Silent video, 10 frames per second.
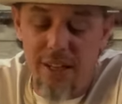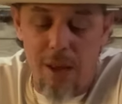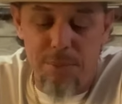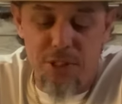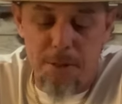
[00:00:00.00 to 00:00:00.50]

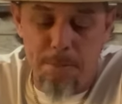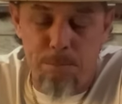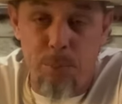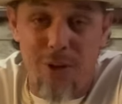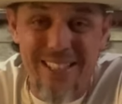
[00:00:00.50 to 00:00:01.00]
Got me some
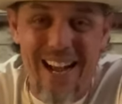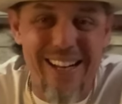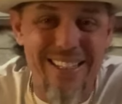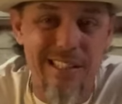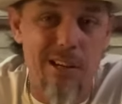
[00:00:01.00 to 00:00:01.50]

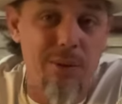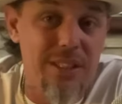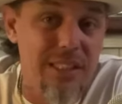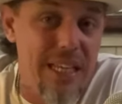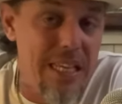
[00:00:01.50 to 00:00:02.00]
Partaga Series
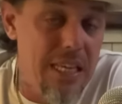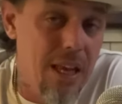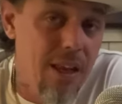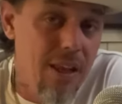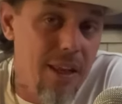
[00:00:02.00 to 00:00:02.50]
D.
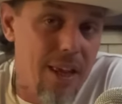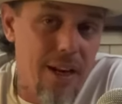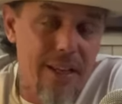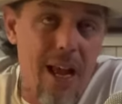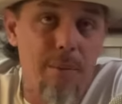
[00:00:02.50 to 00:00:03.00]
And
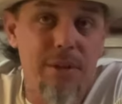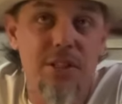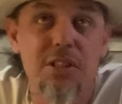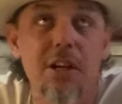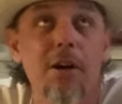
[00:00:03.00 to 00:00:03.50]
I got me
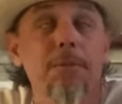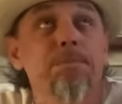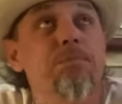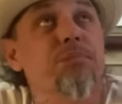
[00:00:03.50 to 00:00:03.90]
some...